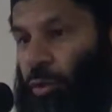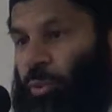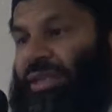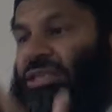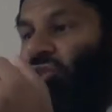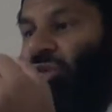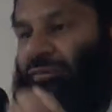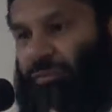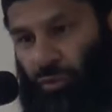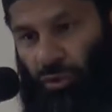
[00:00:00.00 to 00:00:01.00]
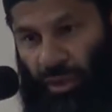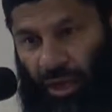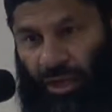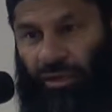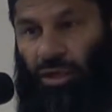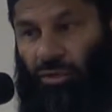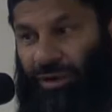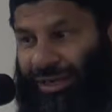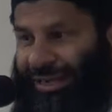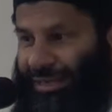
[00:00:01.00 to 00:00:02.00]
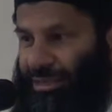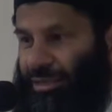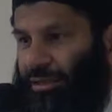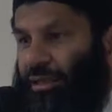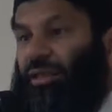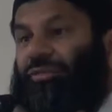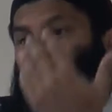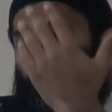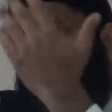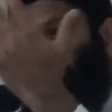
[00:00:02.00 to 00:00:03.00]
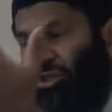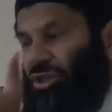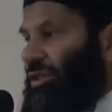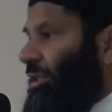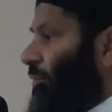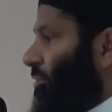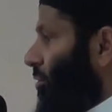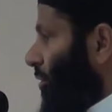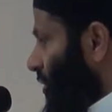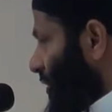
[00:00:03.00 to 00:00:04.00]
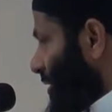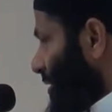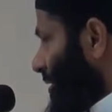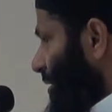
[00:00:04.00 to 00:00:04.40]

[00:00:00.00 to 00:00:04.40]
We extract from the Quran correctly that which is shirk, that which is not shirk,